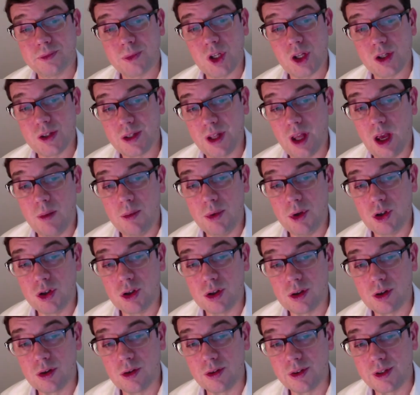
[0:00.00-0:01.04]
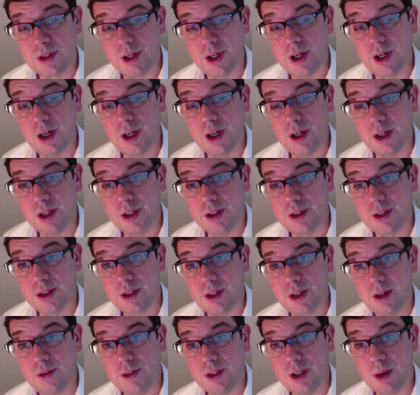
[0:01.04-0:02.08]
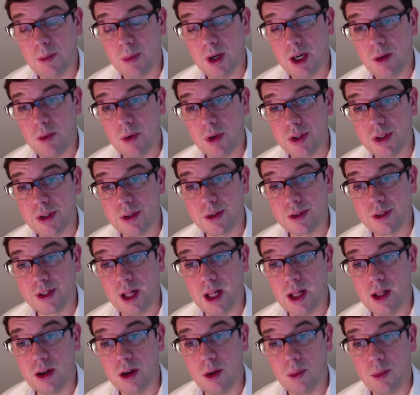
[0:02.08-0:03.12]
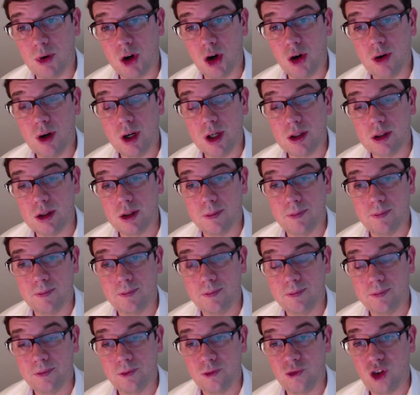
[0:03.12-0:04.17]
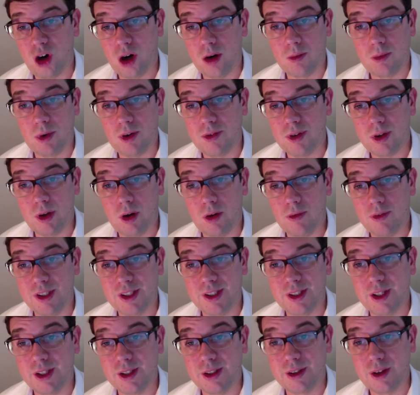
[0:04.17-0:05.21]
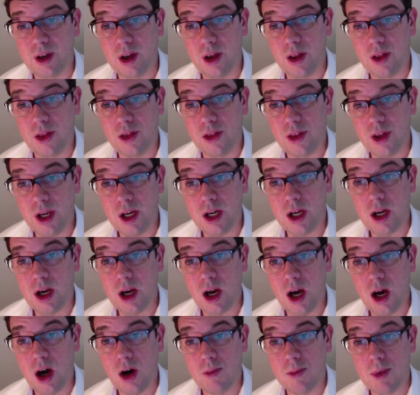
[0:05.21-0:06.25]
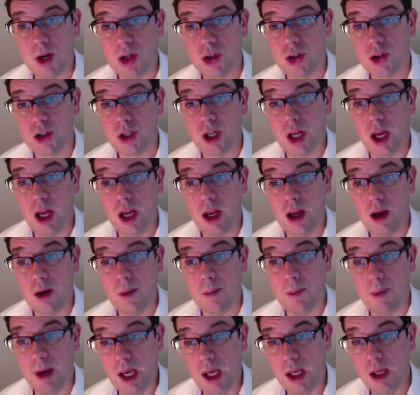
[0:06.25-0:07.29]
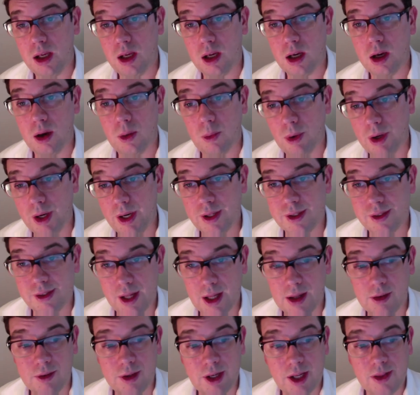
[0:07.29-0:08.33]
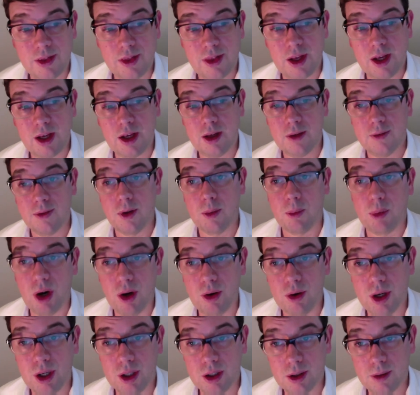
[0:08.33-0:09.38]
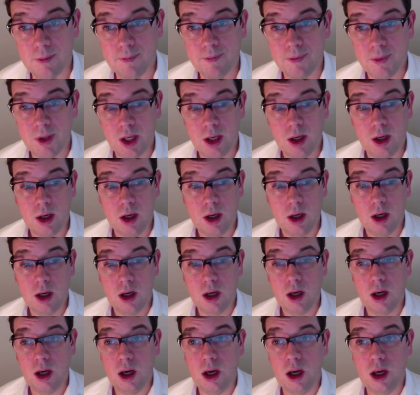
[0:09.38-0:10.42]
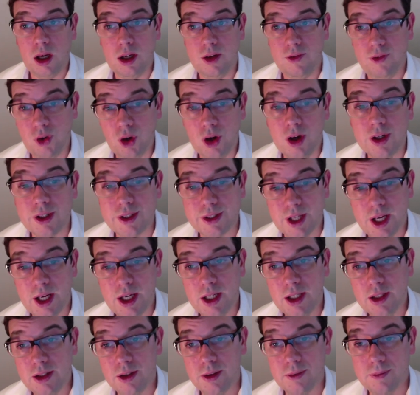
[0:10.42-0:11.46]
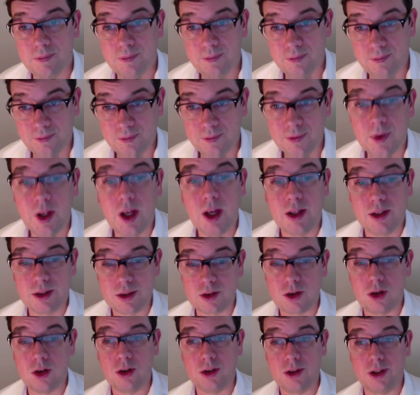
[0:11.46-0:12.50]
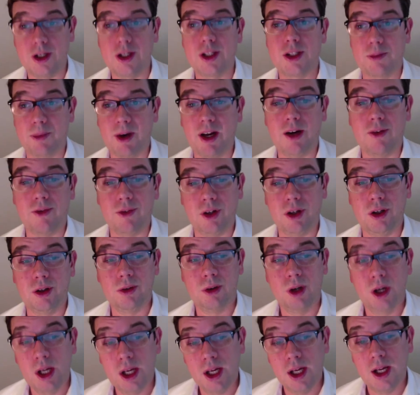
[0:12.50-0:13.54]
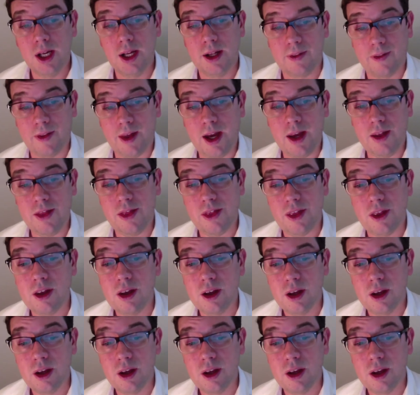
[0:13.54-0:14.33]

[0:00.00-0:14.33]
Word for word: a step you should consider is if somebody wants to sell your product, Warren Buffett always says, think how much they make when they sell you that thing, the product. And if you understand it, it's good, it's better for you. Ninth,